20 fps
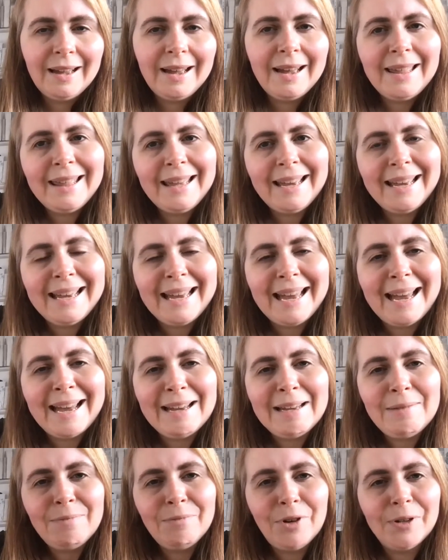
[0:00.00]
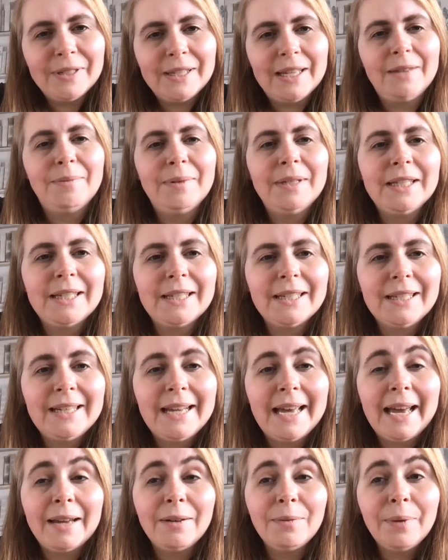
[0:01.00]
Hi there, I'm Rose Edmondson
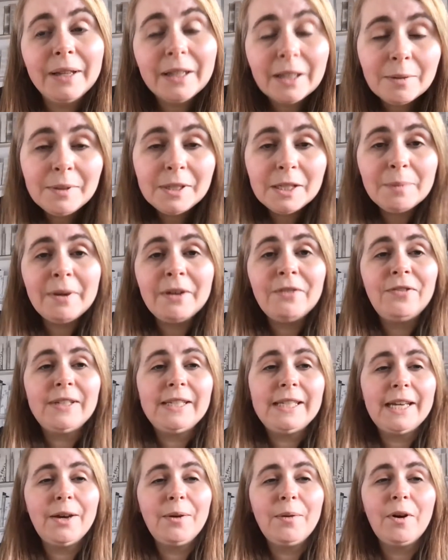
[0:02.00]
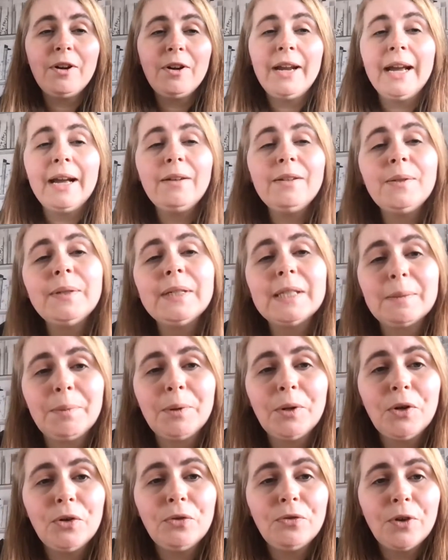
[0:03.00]
and welcome to my video on how to
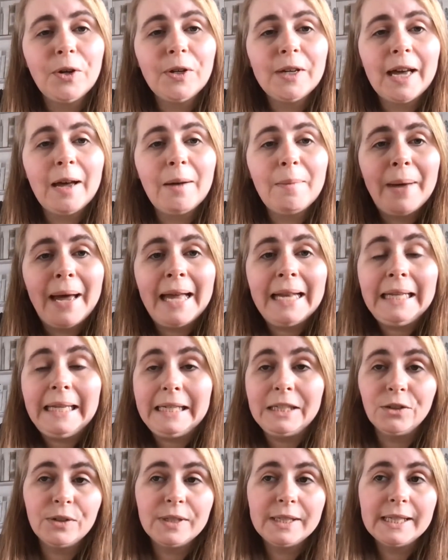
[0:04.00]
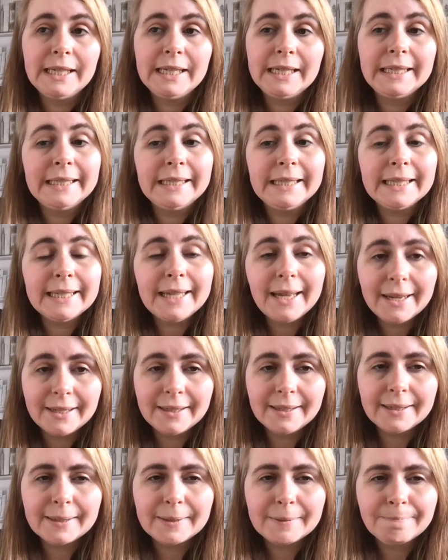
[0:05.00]
explore vocab and literacy in
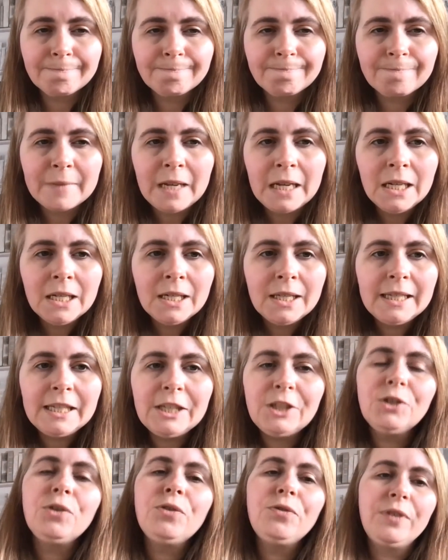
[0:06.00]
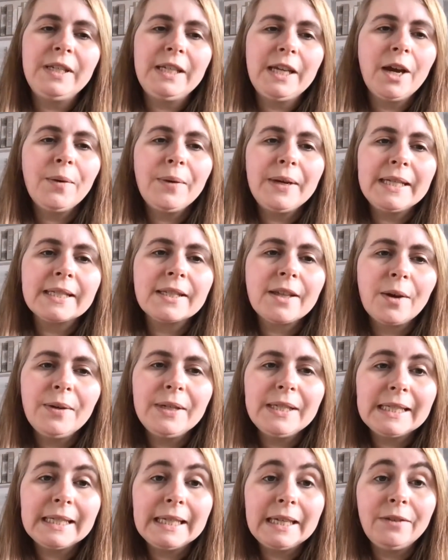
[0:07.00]
science. This short video is
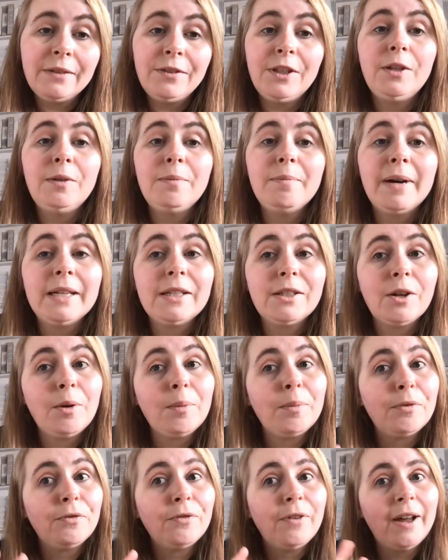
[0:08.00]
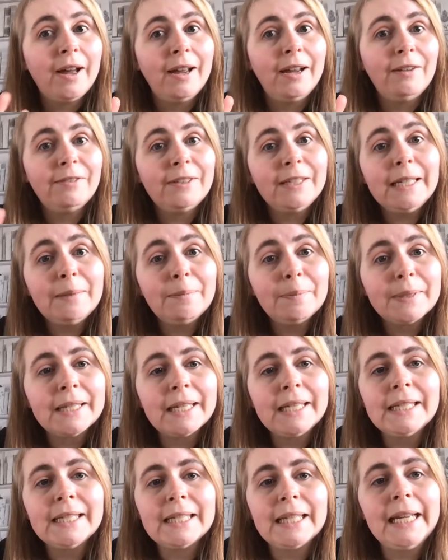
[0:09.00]
going to give you my top 5 tips
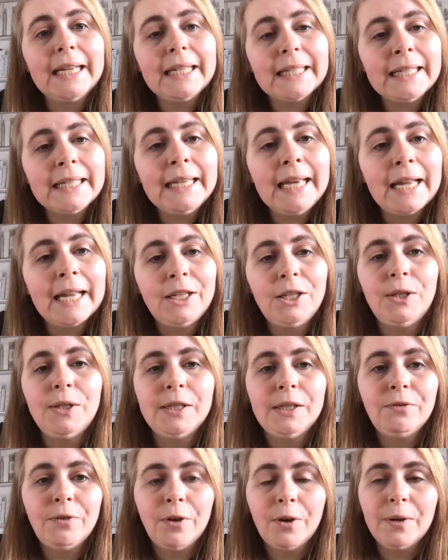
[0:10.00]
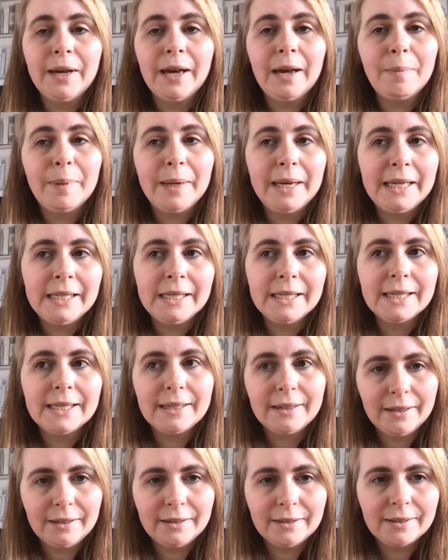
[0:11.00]
in selecting and using vocab in
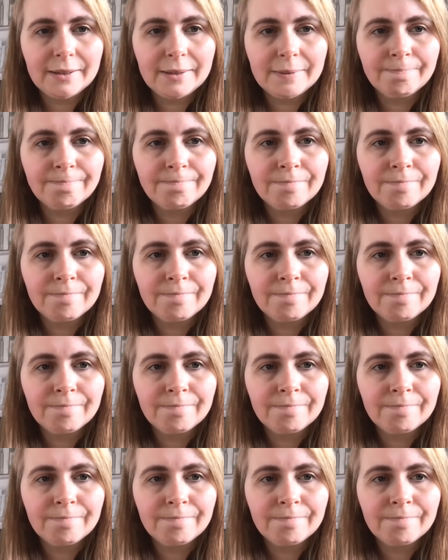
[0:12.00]
science.